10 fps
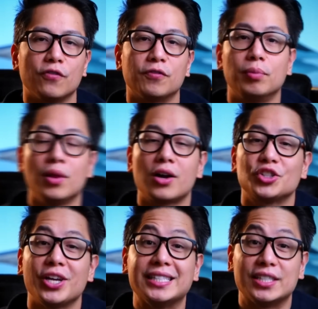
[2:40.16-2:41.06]
of
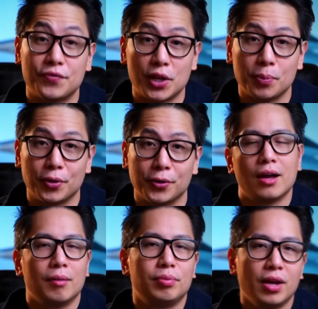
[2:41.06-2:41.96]
blockchain developer.
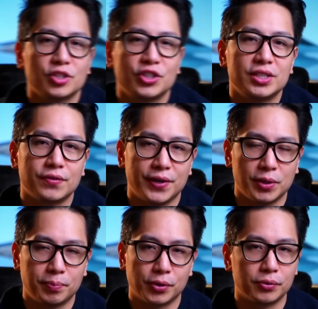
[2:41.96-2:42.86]
A blockchain
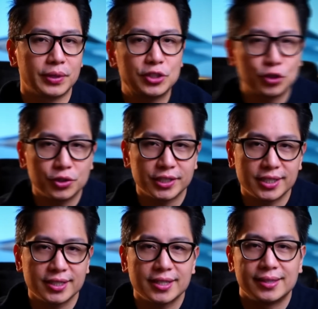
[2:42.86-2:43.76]
developer
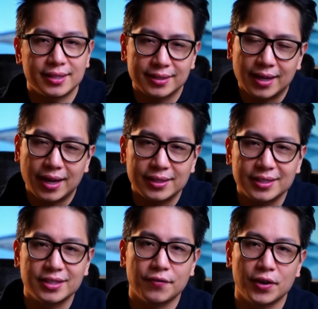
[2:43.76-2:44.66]
researches,
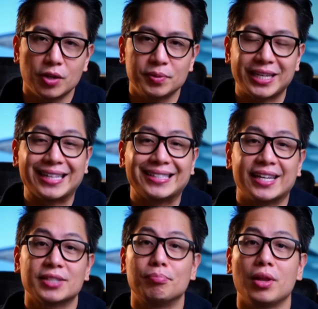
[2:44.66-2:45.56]
designs, develops, and
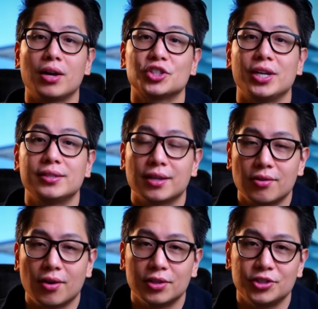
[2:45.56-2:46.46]
tests blockchain
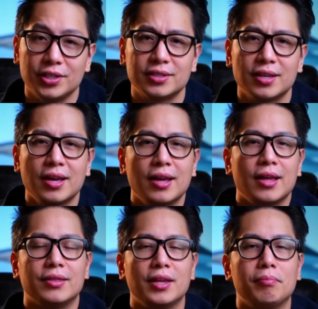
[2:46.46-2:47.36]
technologies.
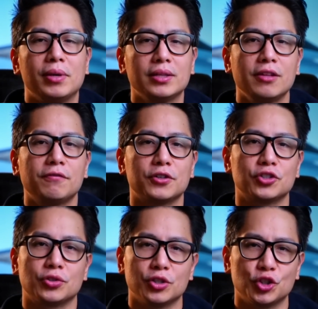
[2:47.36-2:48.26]
They build
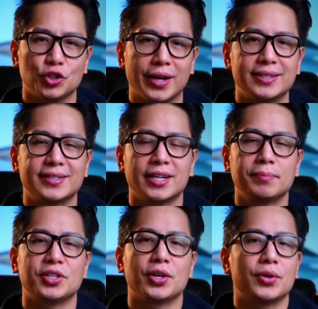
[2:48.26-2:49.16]
infrastructure and set
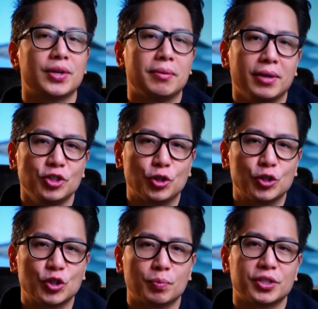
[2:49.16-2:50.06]
up security
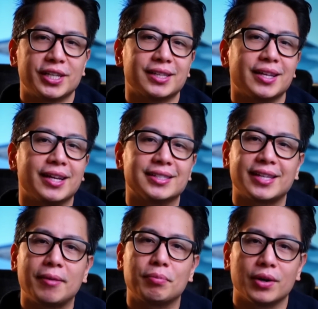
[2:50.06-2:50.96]
measures to protect against
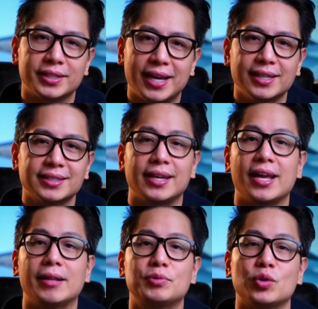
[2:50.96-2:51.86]
cyber attacks and
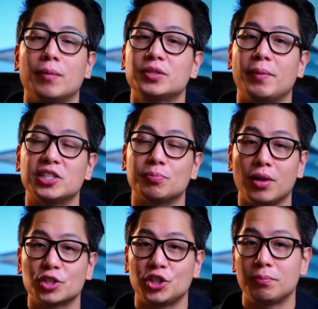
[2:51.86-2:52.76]
help to optimize
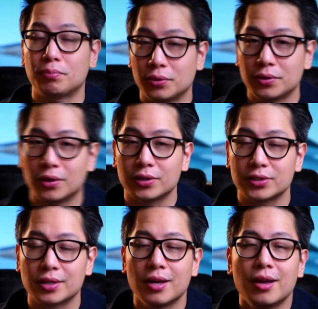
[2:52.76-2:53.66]
blockchain protocols.